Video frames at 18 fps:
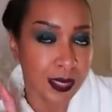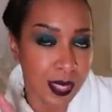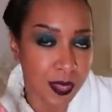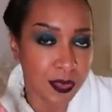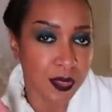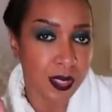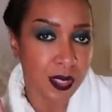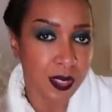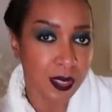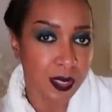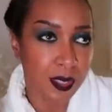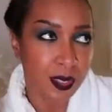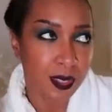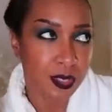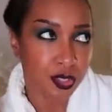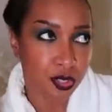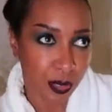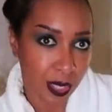leather
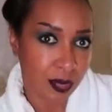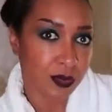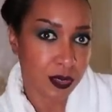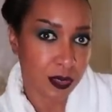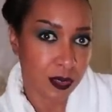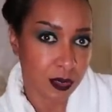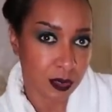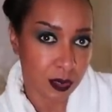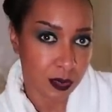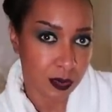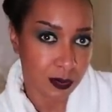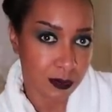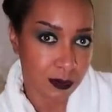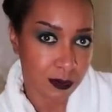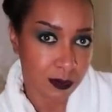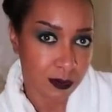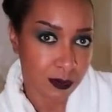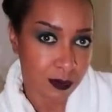trousers.
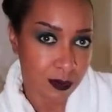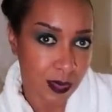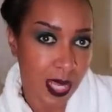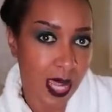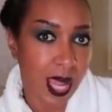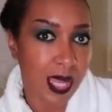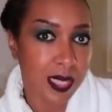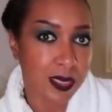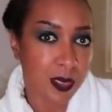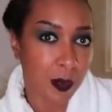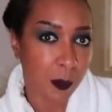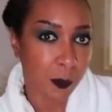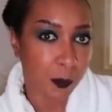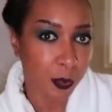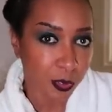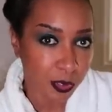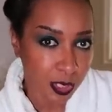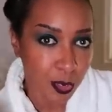And
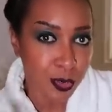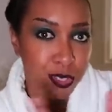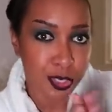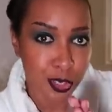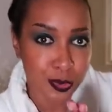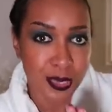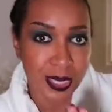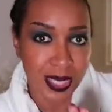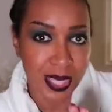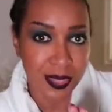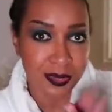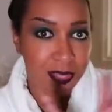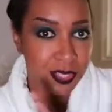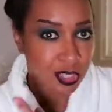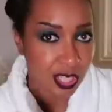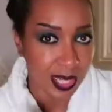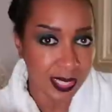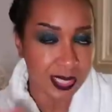put those two together, the
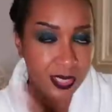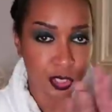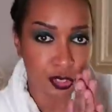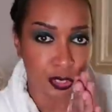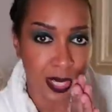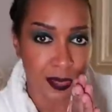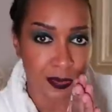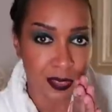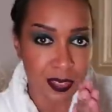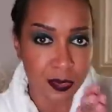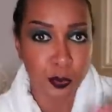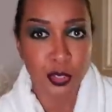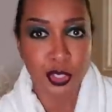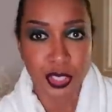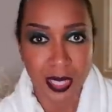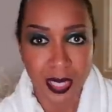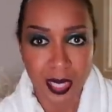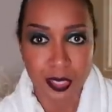jacket and the trousers,
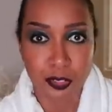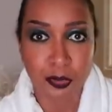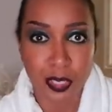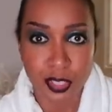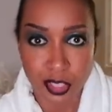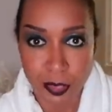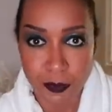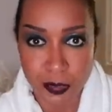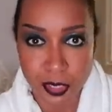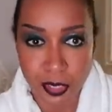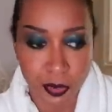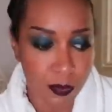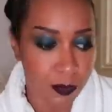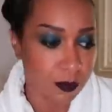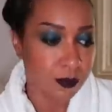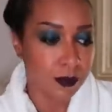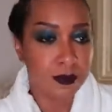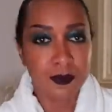what'd you get? You got a jumpsuit.
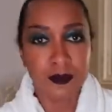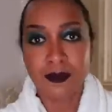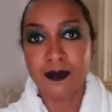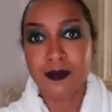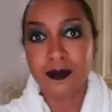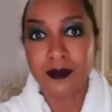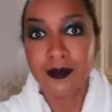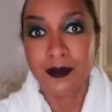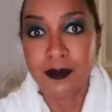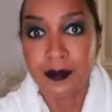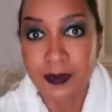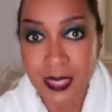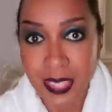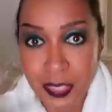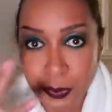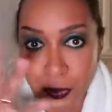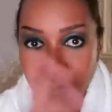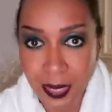
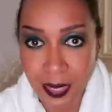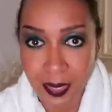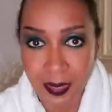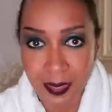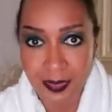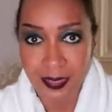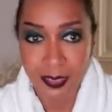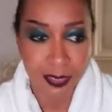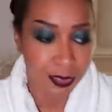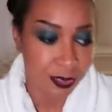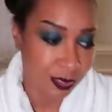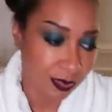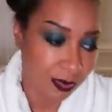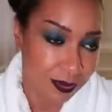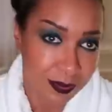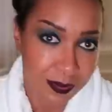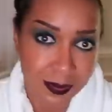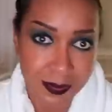That's what they had, look.